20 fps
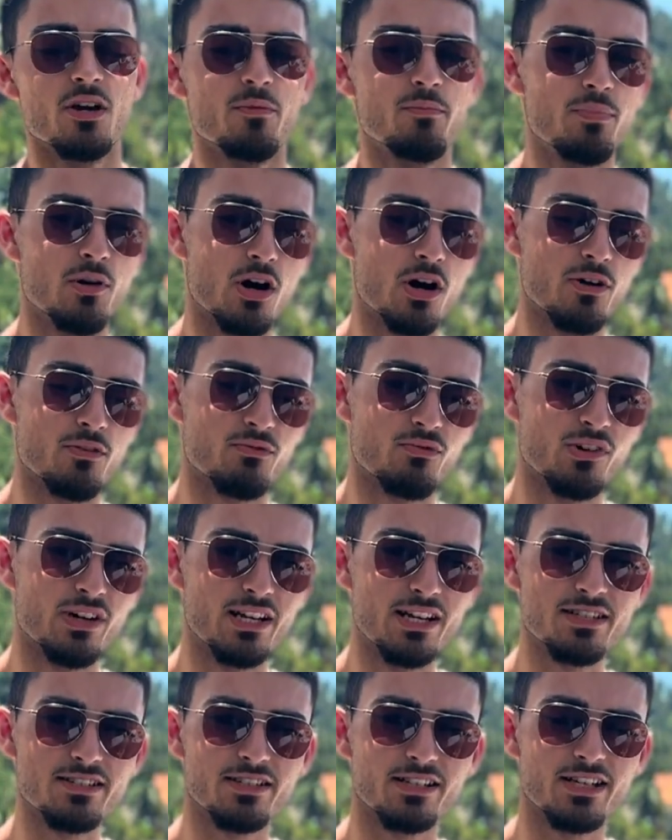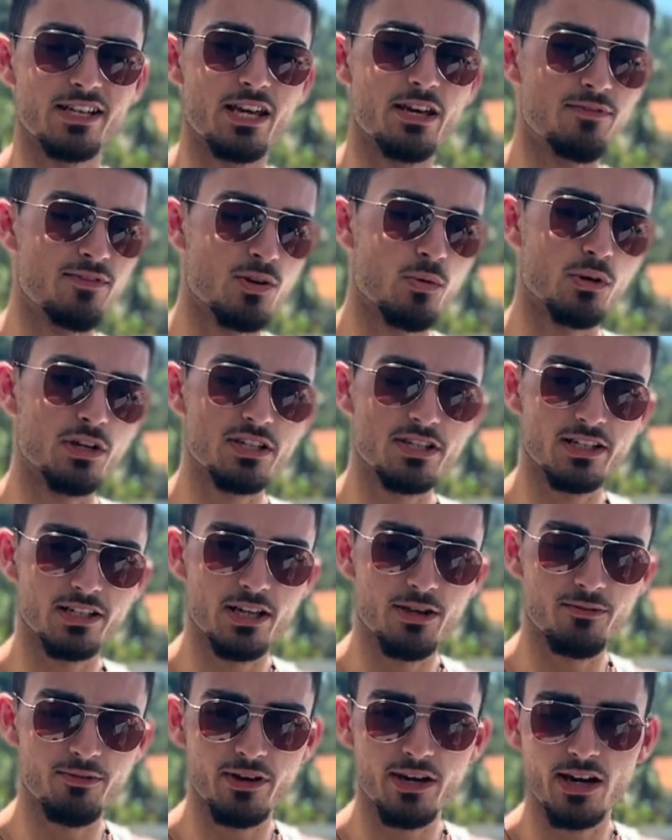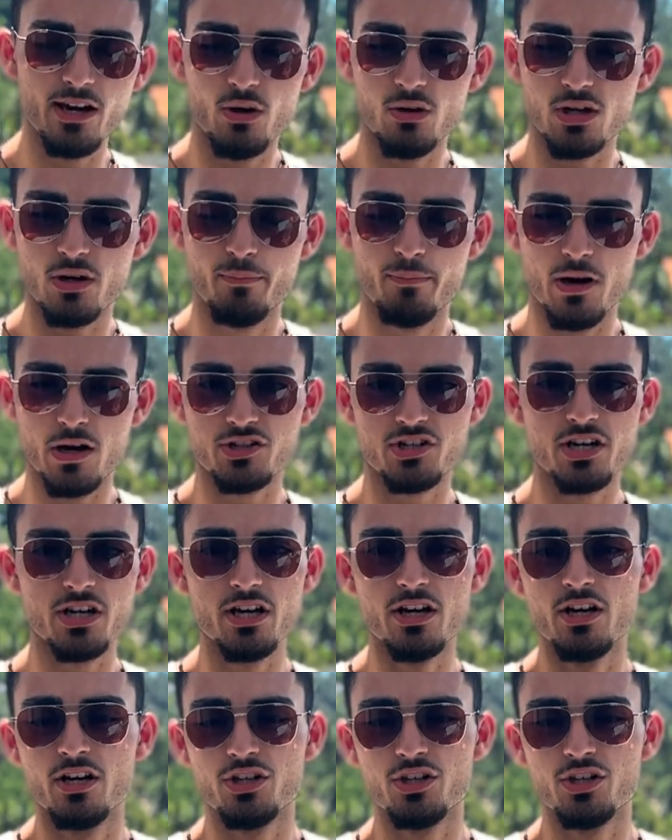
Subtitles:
But realistically, if you wanted to live here on a budget,